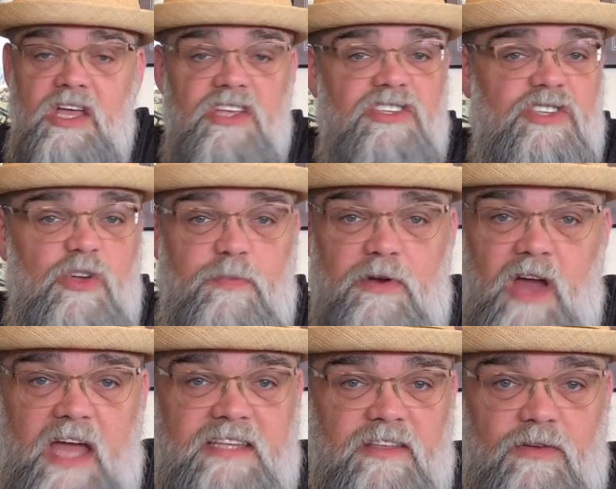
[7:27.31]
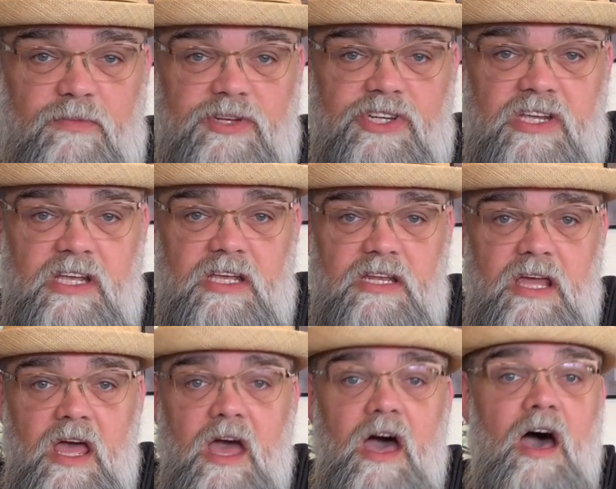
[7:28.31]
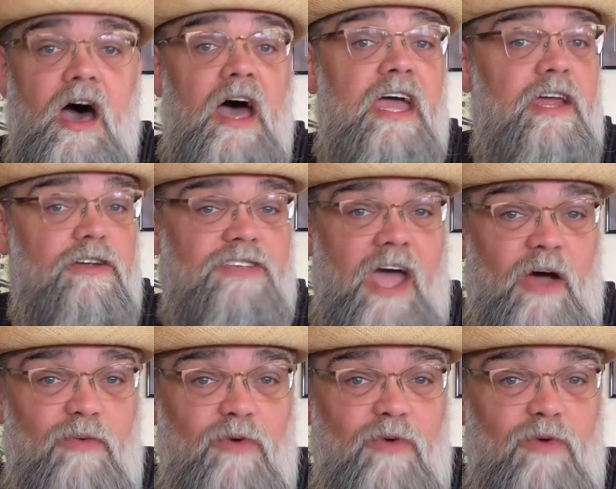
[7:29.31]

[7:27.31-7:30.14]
Super nice little machine. Here's how it